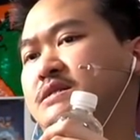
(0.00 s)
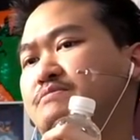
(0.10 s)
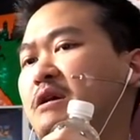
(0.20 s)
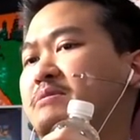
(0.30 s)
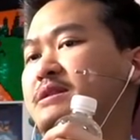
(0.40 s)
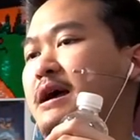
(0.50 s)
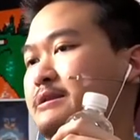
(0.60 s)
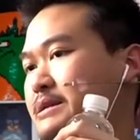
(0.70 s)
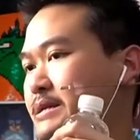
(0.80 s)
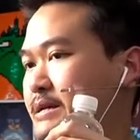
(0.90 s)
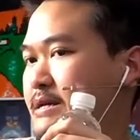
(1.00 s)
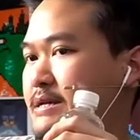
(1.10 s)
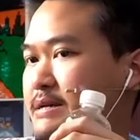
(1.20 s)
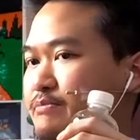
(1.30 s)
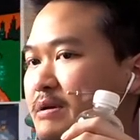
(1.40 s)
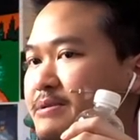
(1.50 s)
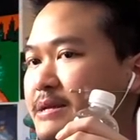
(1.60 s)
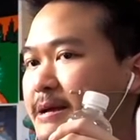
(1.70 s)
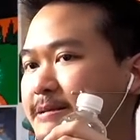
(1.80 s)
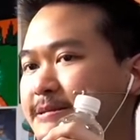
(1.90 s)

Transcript: Probably not. Probably not.